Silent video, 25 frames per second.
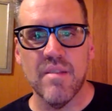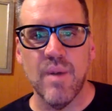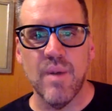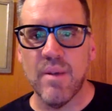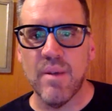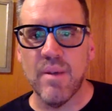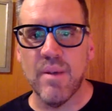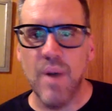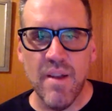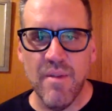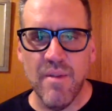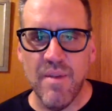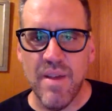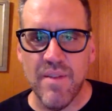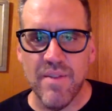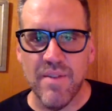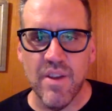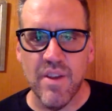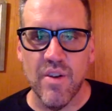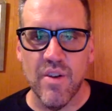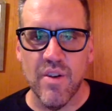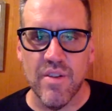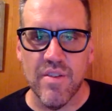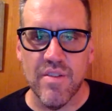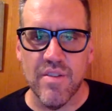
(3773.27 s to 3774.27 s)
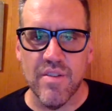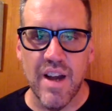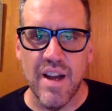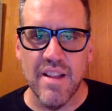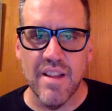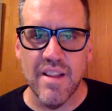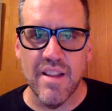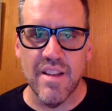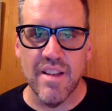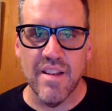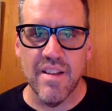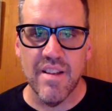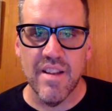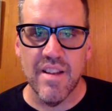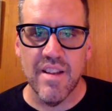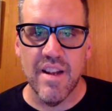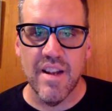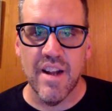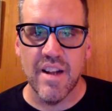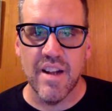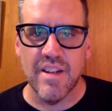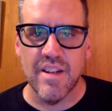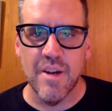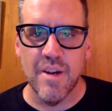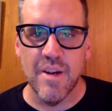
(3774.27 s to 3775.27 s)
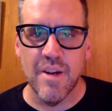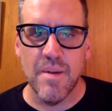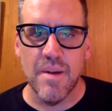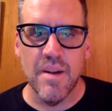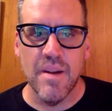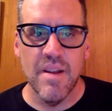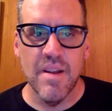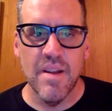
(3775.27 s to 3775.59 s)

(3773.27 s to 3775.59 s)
Like, why do we have to go to Scotland in October?